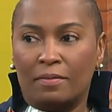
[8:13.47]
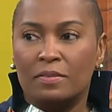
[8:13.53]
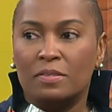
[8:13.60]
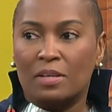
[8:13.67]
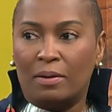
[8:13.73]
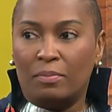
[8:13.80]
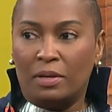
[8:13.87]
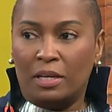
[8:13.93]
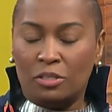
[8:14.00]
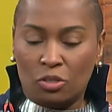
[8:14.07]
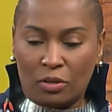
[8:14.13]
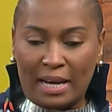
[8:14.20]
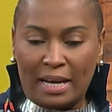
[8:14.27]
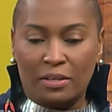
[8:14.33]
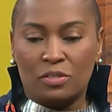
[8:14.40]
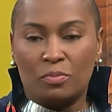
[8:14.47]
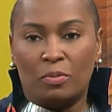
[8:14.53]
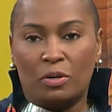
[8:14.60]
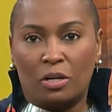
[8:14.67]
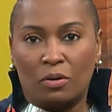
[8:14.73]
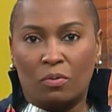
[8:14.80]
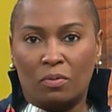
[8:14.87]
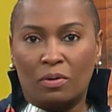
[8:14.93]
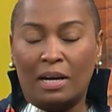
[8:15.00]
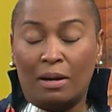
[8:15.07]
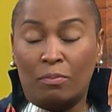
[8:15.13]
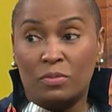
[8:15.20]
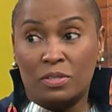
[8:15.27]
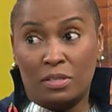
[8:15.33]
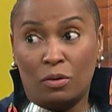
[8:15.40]
so I'm in Johannesburg,
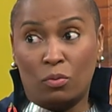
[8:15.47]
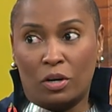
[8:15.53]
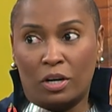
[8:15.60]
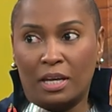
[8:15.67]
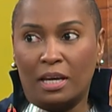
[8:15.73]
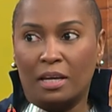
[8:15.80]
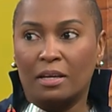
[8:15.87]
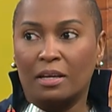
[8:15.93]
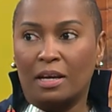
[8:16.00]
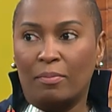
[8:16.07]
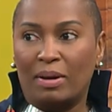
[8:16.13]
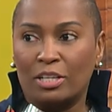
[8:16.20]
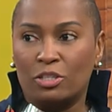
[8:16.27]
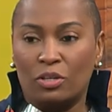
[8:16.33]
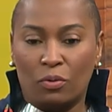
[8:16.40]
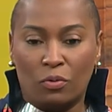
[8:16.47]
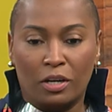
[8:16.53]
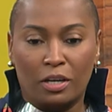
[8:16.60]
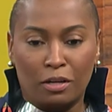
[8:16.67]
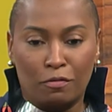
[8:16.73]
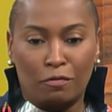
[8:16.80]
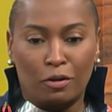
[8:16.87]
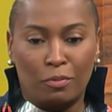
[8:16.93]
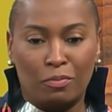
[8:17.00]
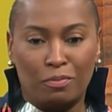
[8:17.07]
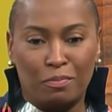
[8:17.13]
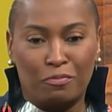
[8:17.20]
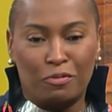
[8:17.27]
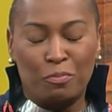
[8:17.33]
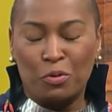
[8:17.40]
um, still working. I'm okay. actually working from,
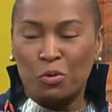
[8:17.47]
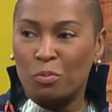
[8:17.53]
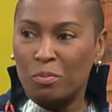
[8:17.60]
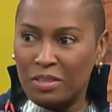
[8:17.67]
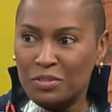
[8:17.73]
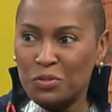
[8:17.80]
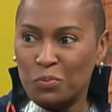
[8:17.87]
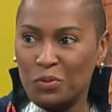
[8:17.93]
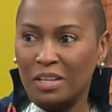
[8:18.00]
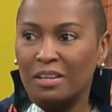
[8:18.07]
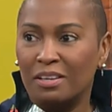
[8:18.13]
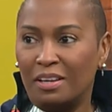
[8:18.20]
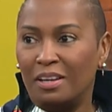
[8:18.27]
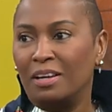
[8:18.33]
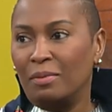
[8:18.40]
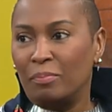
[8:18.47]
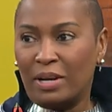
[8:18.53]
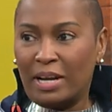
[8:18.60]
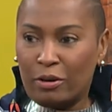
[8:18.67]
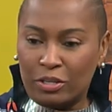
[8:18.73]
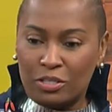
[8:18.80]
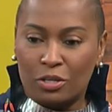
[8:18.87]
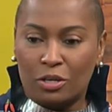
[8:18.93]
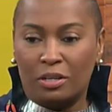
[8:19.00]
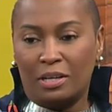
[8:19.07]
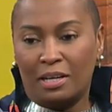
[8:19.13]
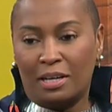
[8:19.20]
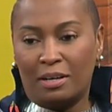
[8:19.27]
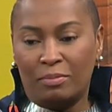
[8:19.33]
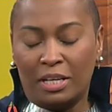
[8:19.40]
from home this week, but I return
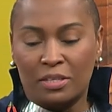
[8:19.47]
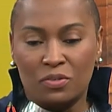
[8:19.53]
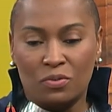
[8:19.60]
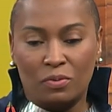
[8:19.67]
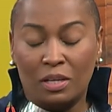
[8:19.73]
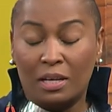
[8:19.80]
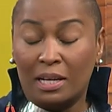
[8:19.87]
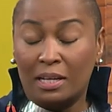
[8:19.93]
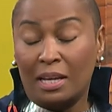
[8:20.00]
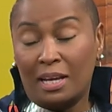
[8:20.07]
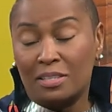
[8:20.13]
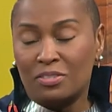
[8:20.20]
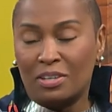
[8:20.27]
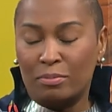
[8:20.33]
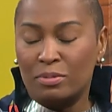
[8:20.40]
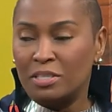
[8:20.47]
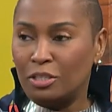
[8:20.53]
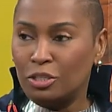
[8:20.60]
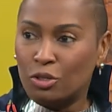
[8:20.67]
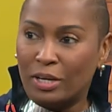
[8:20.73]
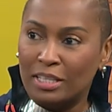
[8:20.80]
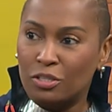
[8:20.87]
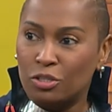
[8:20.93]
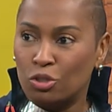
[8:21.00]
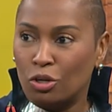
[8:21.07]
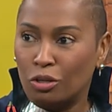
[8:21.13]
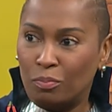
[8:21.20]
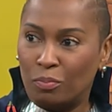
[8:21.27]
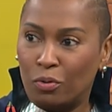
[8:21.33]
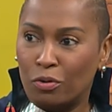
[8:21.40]
um, next week. And yeah, so I'm still trying to juggle
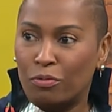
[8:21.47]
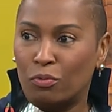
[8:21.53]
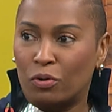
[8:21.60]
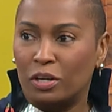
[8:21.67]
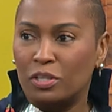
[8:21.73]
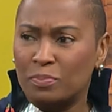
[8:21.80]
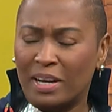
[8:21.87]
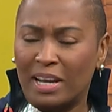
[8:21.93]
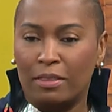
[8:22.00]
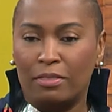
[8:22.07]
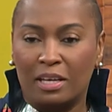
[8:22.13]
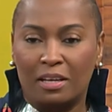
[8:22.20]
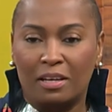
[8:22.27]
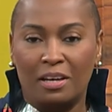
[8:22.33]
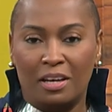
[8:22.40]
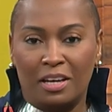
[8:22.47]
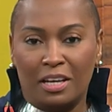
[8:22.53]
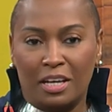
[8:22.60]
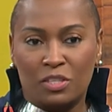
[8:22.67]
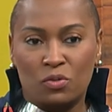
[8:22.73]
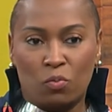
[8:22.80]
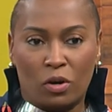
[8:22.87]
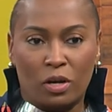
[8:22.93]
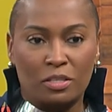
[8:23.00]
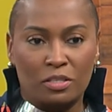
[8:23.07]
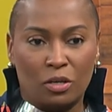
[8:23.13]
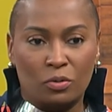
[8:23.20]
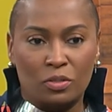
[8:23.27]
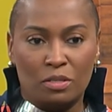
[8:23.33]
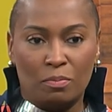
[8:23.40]
both worlds. Mm. But I mm-hmm. think it's worked
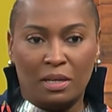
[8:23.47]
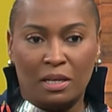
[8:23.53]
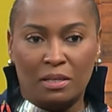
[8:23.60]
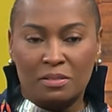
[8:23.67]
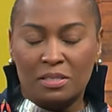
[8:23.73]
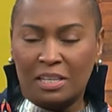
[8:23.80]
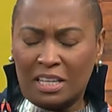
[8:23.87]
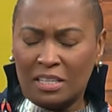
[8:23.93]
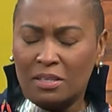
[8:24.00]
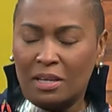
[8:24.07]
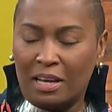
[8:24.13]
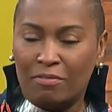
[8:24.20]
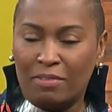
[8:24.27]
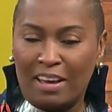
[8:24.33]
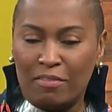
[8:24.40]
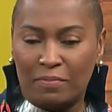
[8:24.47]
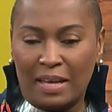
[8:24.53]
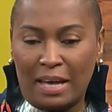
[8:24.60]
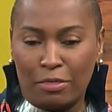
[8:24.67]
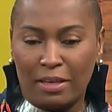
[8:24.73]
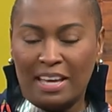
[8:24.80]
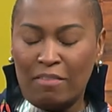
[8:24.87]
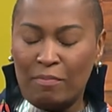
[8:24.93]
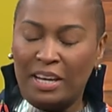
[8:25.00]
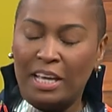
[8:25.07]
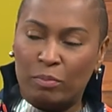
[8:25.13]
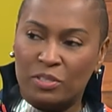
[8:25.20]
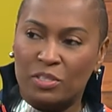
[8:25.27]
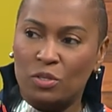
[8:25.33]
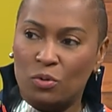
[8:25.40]
out a bit. in a, I've, I've, I think I've been
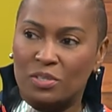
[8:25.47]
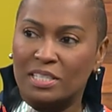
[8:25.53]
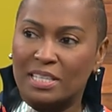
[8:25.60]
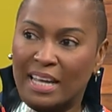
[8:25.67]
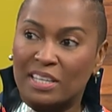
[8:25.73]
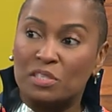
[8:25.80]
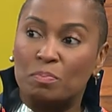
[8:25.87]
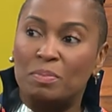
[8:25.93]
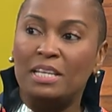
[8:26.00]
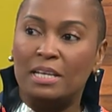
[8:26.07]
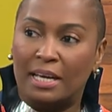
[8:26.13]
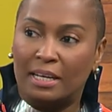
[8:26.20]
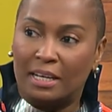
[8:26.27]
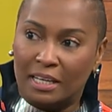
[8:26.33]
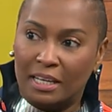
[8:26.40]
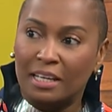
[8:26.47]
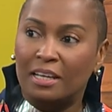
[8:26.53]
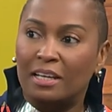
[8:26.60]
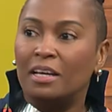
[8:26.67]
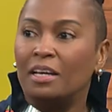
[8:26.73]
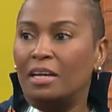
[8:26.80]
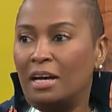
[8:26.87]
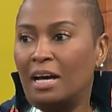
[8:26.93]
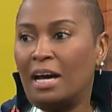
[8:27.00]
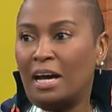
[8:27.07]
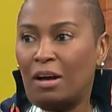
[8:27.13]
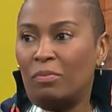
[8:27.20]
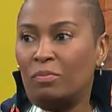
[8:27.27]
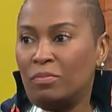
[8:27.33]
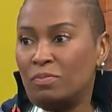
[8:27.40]
able to use it expediently.
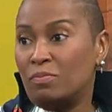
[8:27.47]
Um,